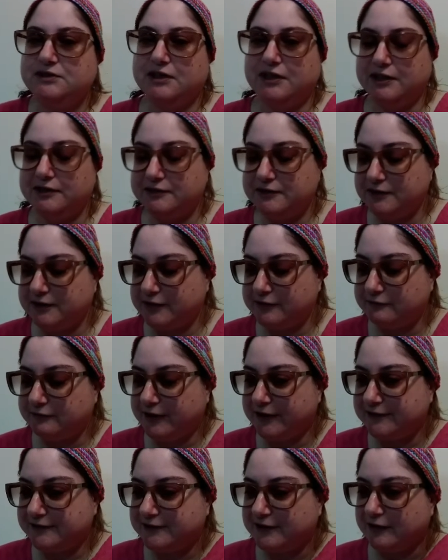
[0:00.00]
and then I
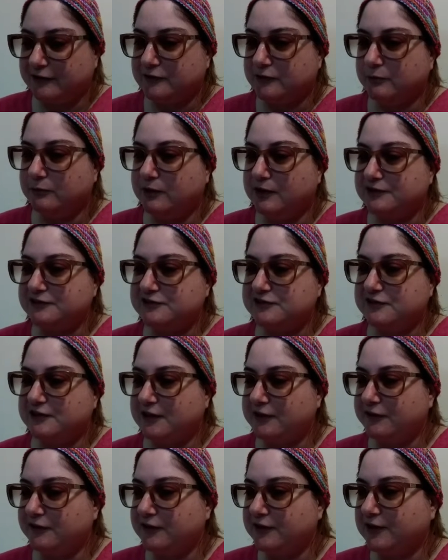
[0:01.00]
write down the ones that
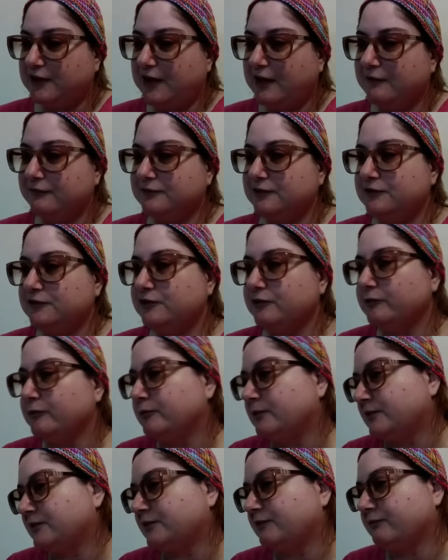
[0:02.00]
I think have to do
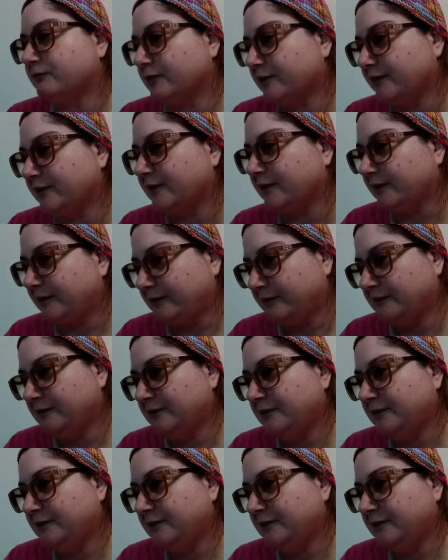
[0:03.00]
with the reading.